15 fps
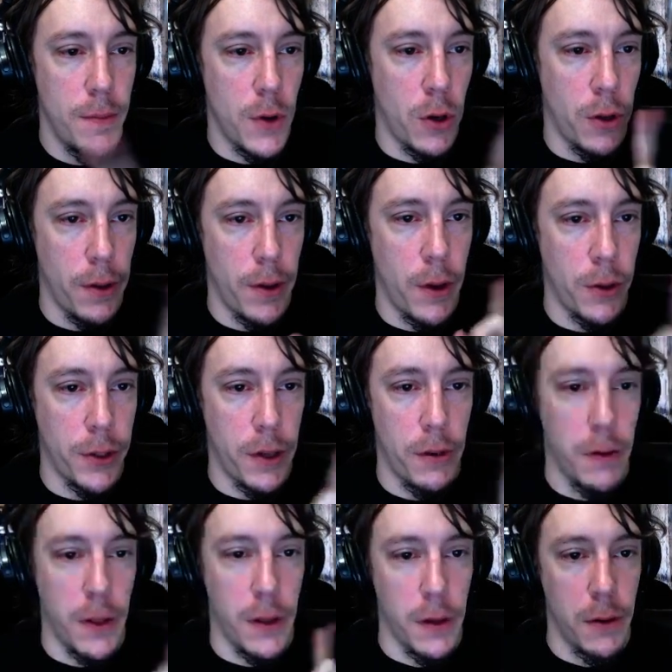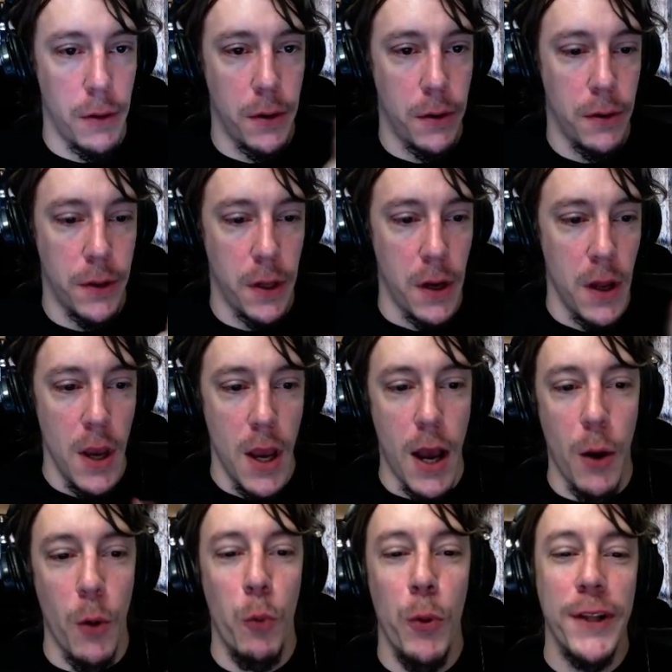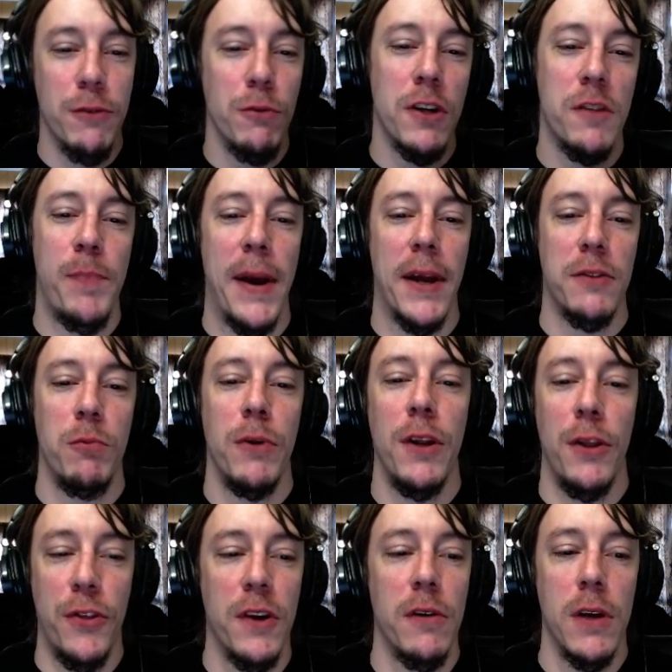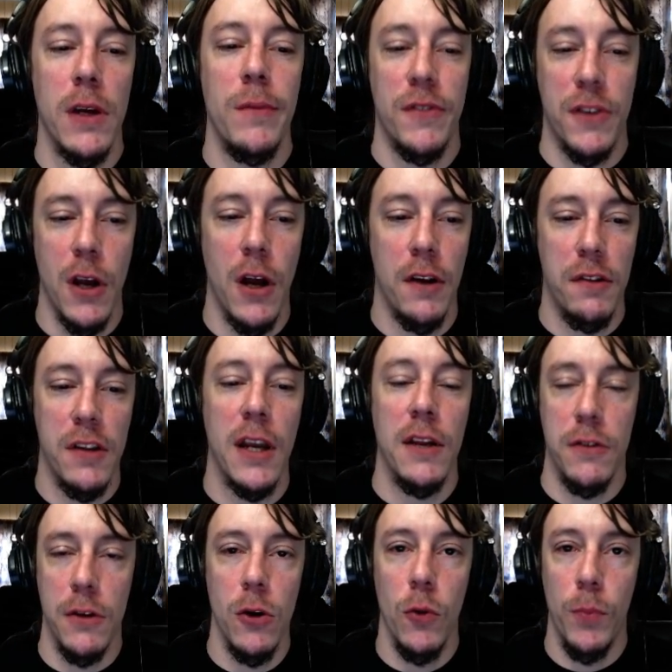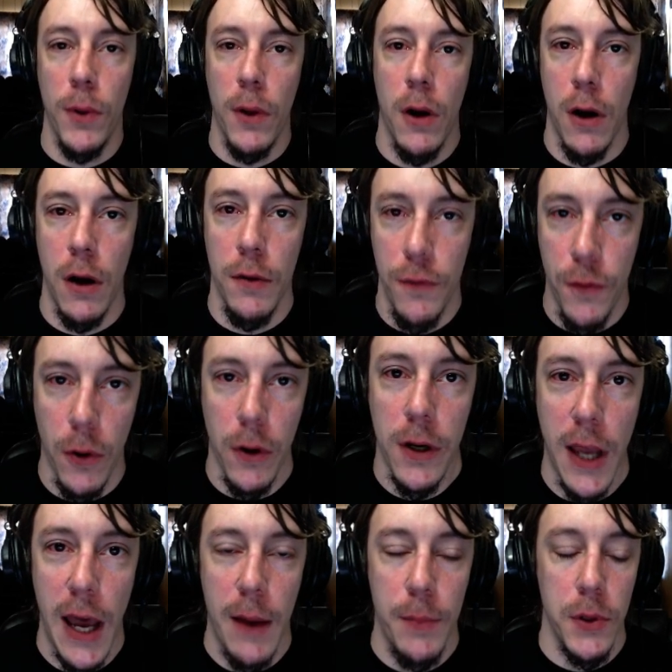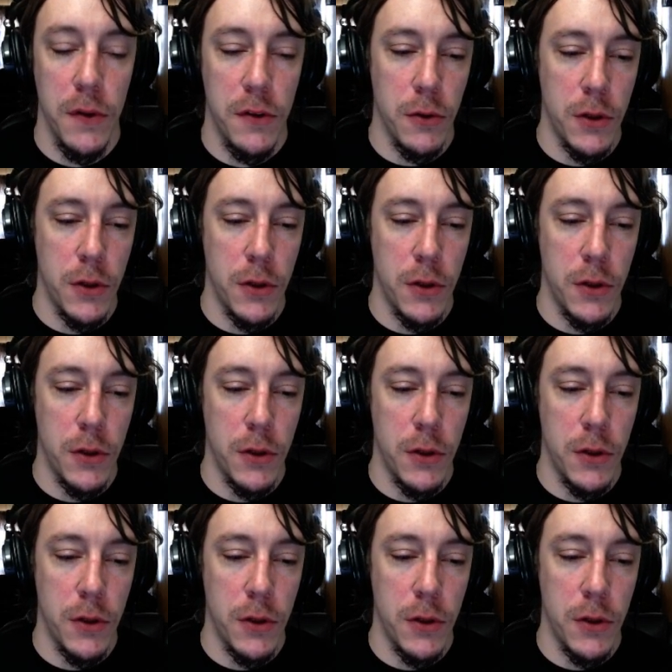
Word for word: hold on, hold on, hold on, Uh, what to expect when Ethereum's Constantinople hard fork happens?